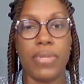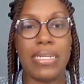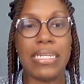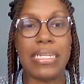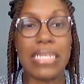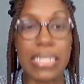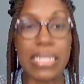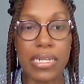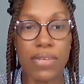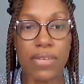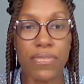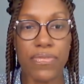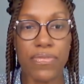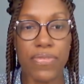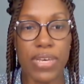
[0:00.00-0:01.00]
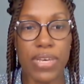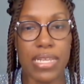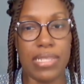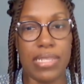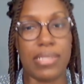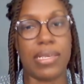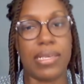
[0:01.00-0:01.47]
native
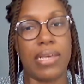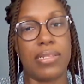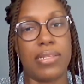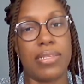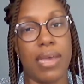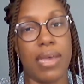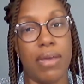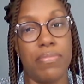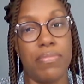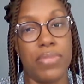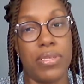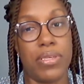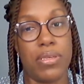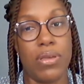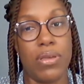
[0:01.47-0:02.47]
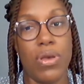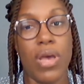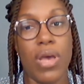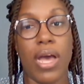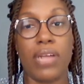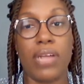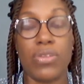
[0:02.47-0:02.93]
insight tabs,
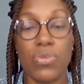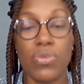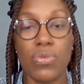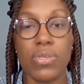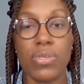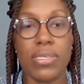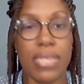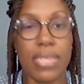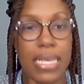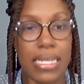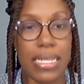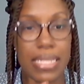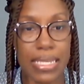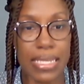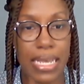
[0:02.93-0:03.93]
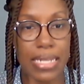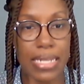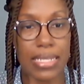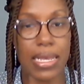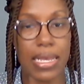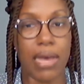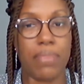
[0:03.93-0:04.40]
and those insight
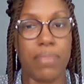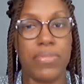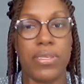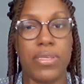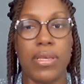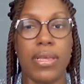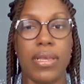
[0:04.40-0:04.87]
tabs,